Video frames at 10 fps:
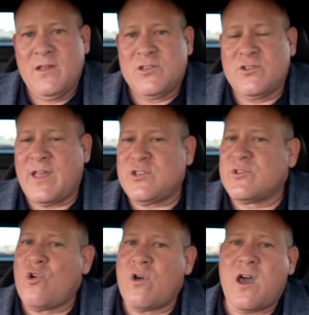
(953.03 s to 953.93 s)
So that's
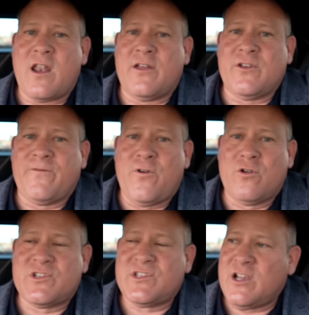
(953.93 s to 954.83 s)
what's going on out there,
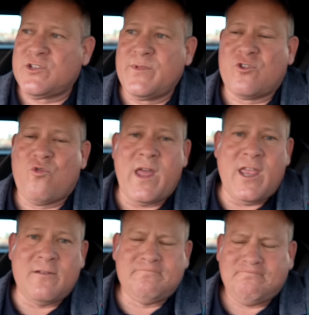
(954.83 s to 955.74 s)
folks. Salesmen
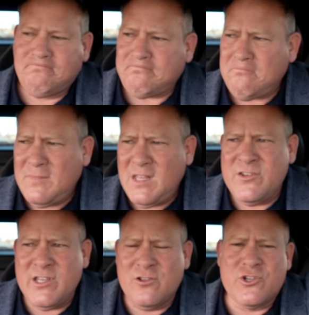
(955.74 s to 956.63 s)
quitting,
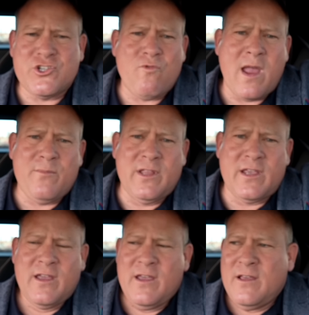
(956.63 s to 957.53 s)
dealers
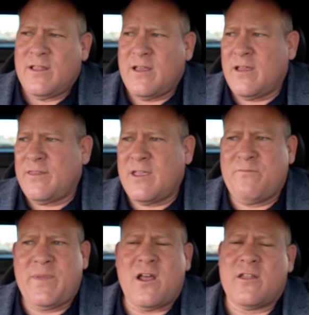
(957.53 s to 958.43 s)
scrambling.
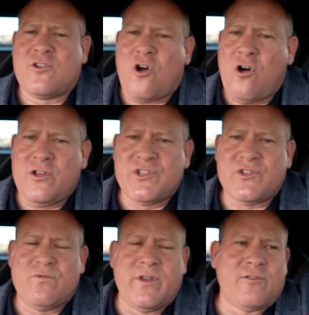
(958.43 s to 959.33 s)
They've been on
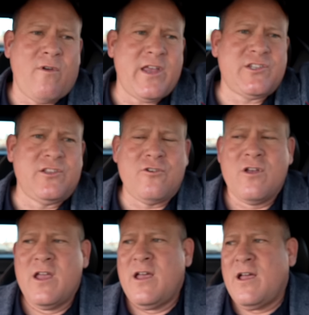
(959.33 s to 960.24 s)
calls with
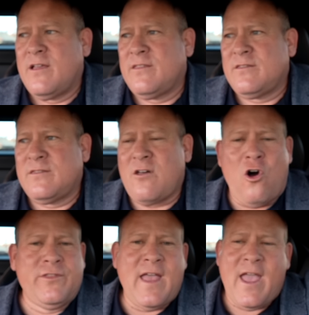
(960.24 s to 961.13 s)
Chrysler
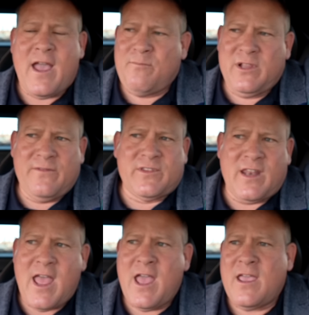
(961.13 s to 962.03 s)
all day, I believe
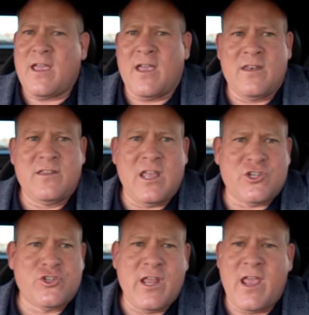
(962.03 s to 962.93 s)
today and
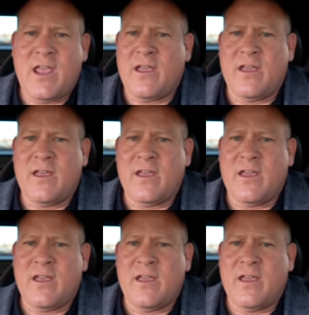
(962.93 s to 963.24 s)
yesterday.